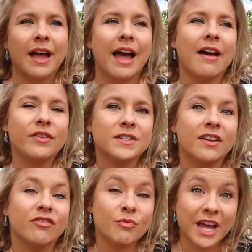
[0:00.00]
Have
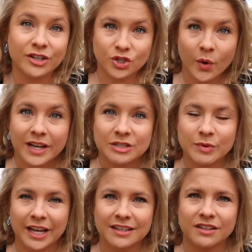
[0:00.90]
yourself make a choice,
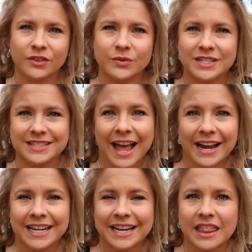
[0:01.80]
because if you
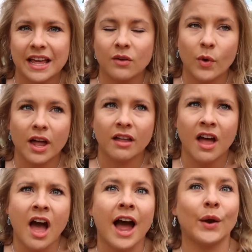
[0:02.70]
decided that, well,
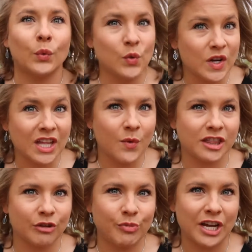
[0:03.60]
I really
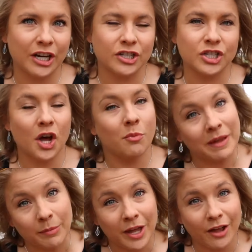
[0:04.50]
want the beer, so
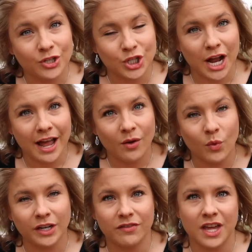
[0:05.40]
maybe I'll try
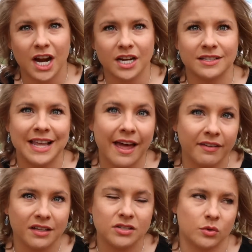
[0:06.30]
one of their
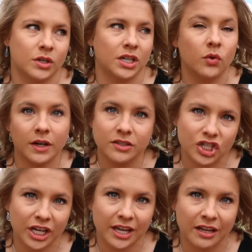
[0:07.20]
salads or a grilled
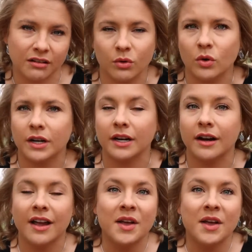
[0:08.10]
chicken or